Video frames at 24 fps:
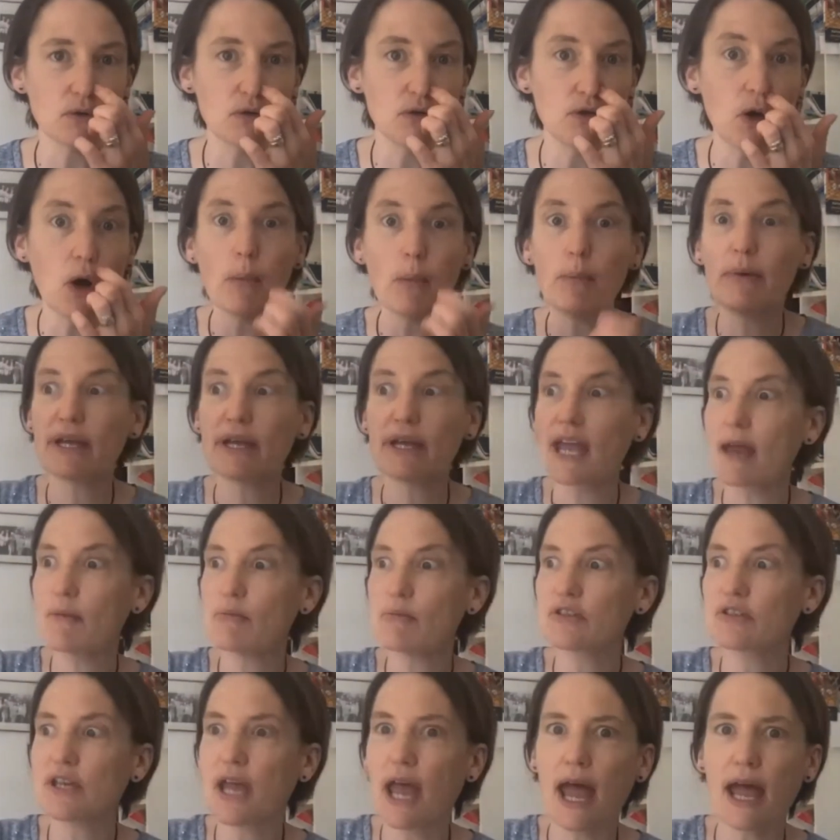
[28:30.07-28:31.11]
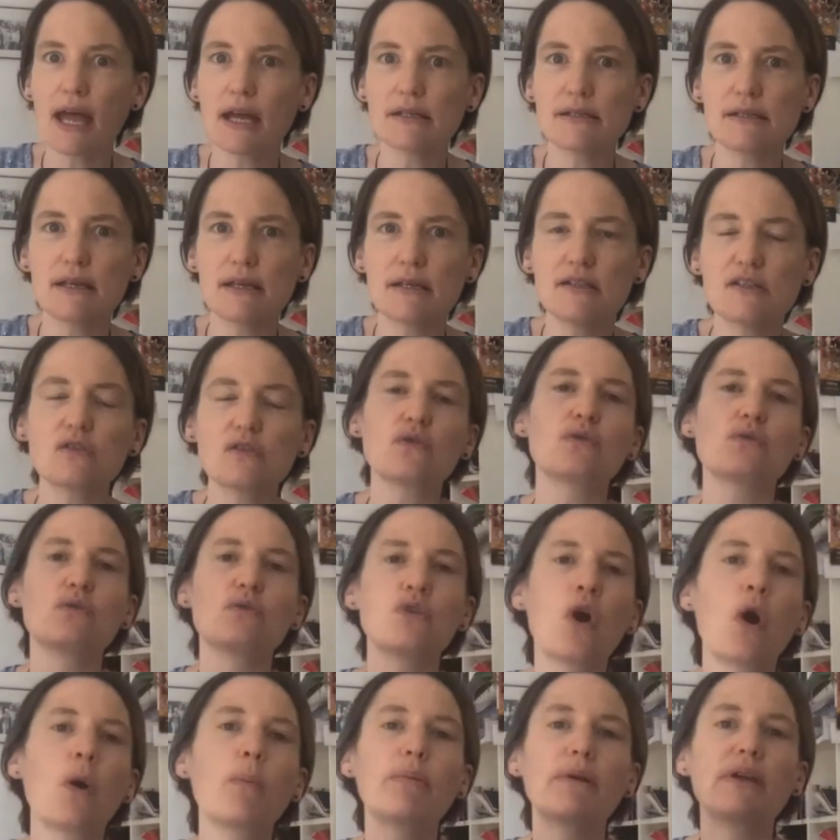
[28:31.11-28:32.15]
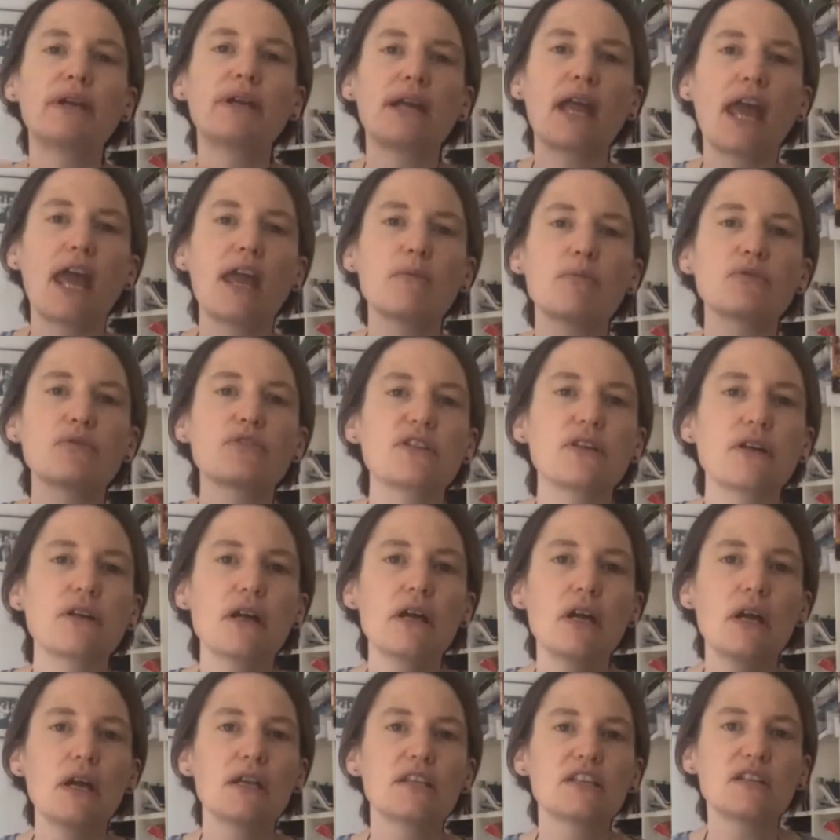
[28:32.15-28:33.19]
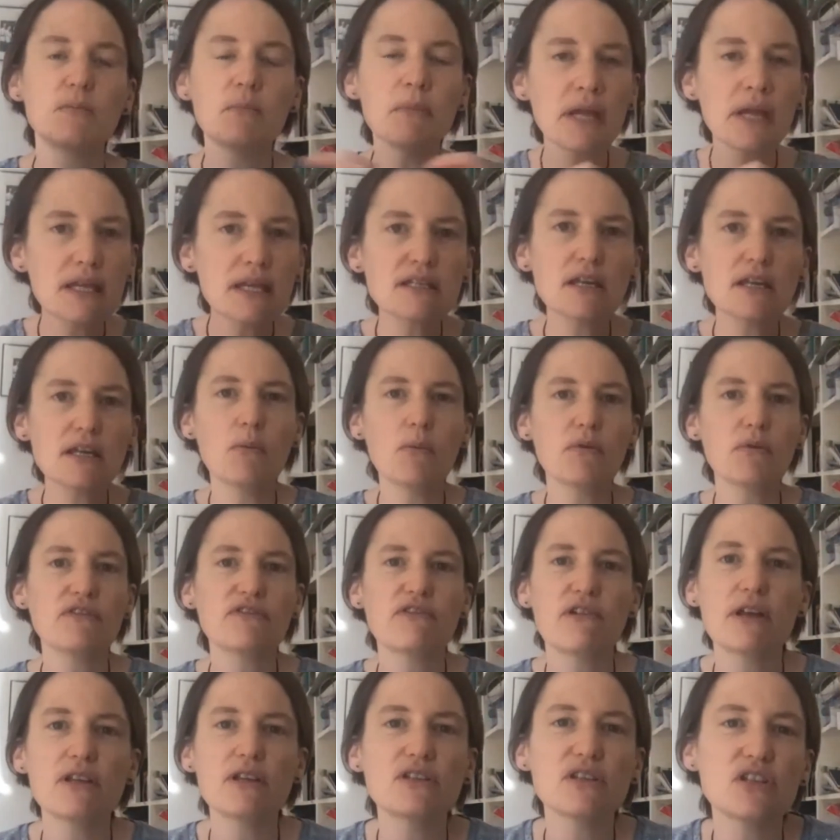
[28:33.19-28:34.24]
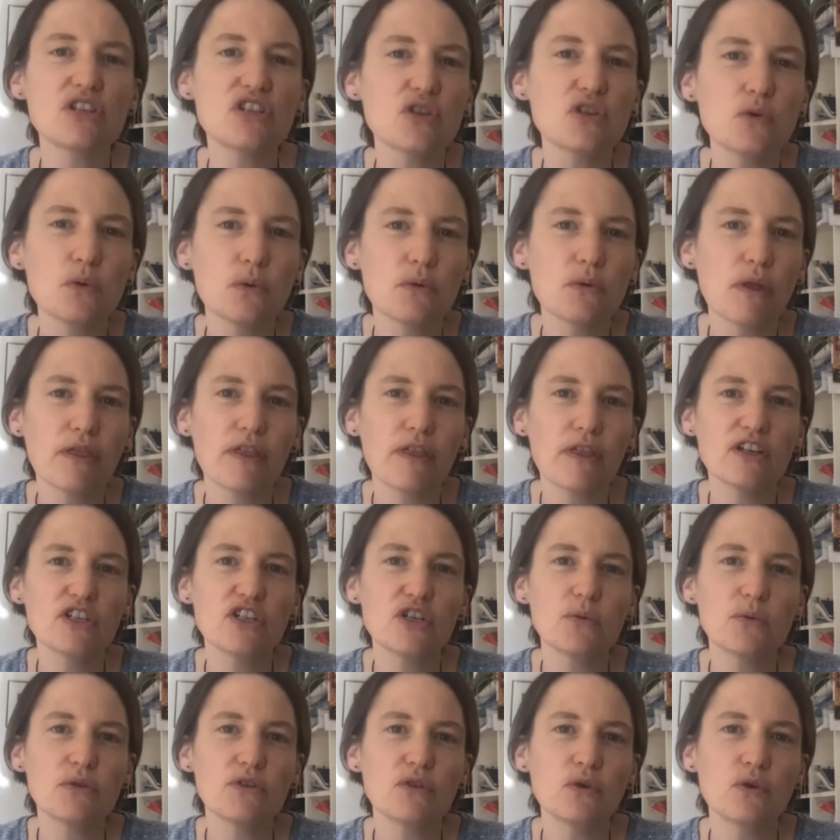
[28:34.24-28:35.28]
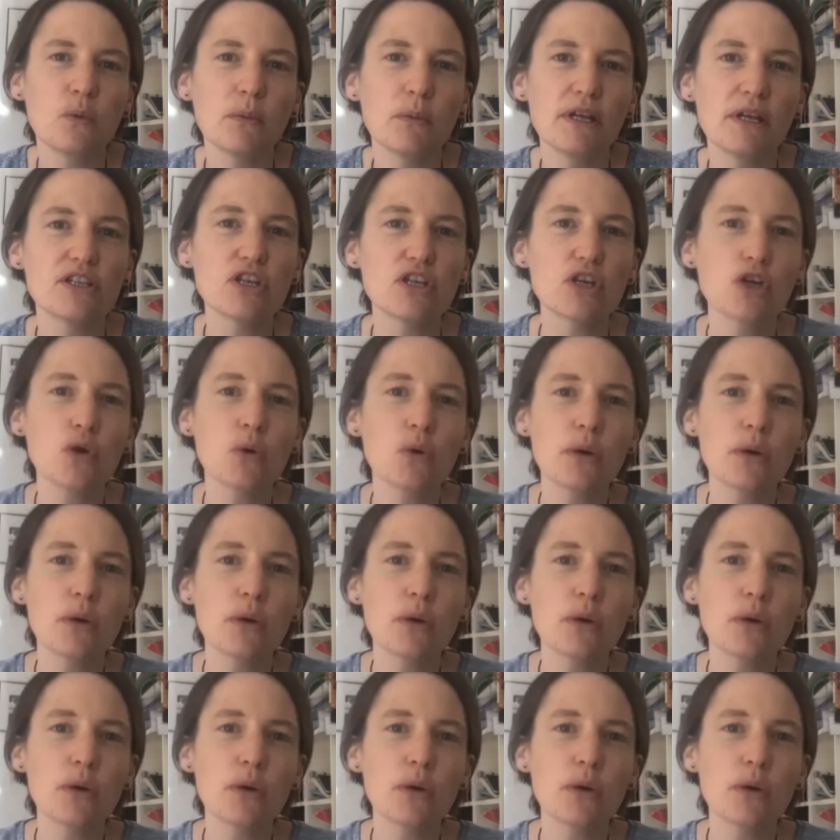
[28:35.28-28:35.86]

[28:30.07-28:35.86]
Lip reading: Not being able to access school, not being able to meet up with friends and do all the things you would normally do.